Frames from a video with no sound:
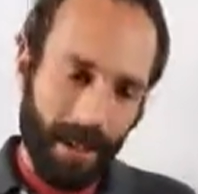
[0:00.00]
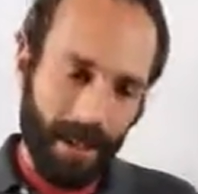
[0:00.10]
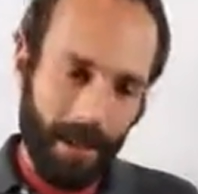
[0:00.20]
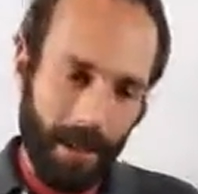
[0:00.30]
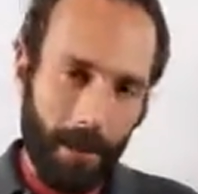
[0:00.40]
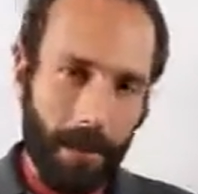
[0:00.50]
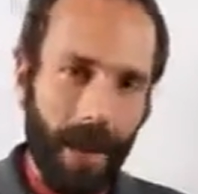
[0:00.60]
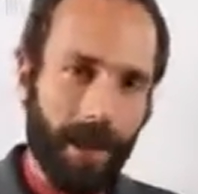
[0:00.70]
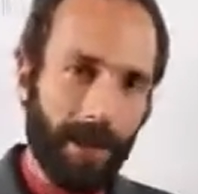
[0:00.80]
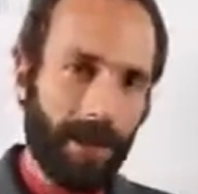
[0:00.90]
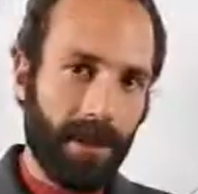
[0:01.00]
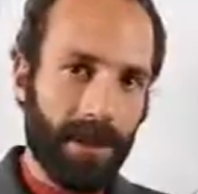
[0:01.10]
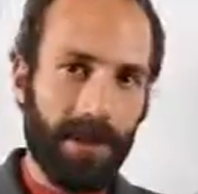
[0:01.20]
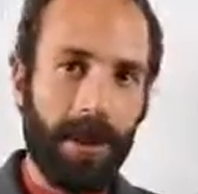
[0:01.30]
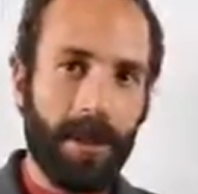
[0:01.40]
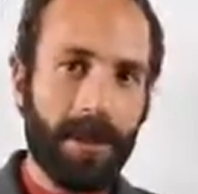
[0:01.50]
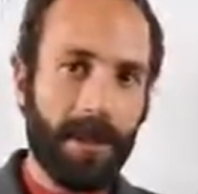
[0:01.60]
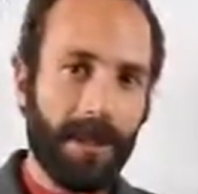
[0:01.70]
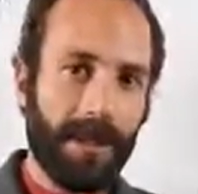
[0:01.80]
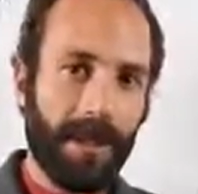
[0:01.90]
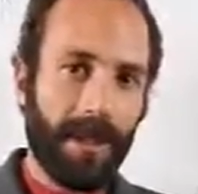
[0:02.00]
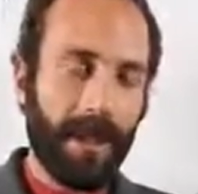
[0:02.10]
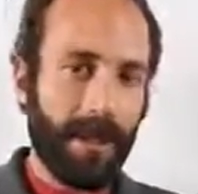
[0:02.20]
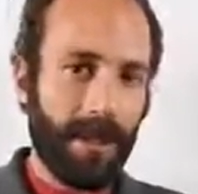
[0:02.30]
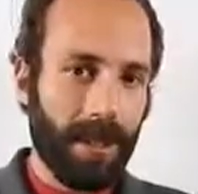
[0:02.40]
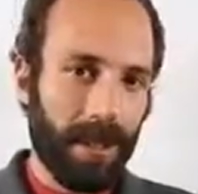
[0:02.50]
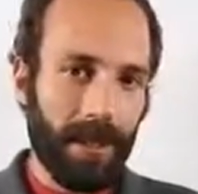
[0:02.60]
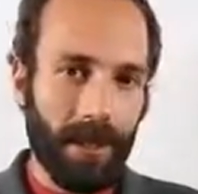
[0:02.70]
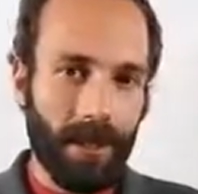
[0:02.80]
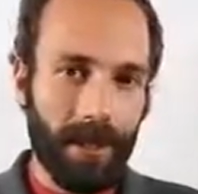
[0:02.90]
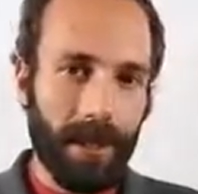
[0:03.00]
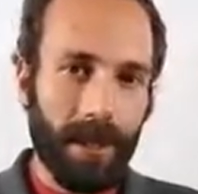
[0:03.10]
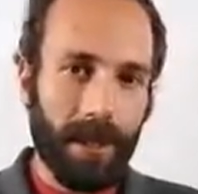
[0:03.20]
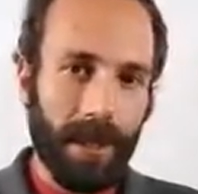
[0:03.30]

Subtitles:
is the capacitor charging and discharging.